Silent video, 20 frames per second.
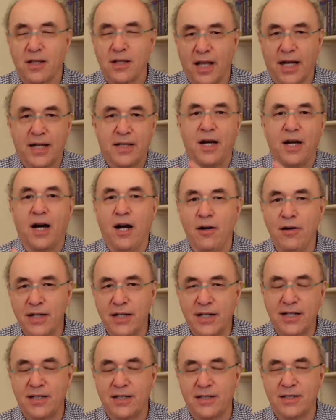like the
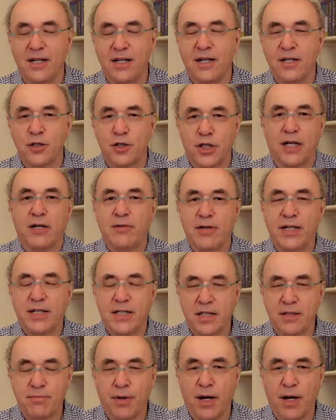hurricane generated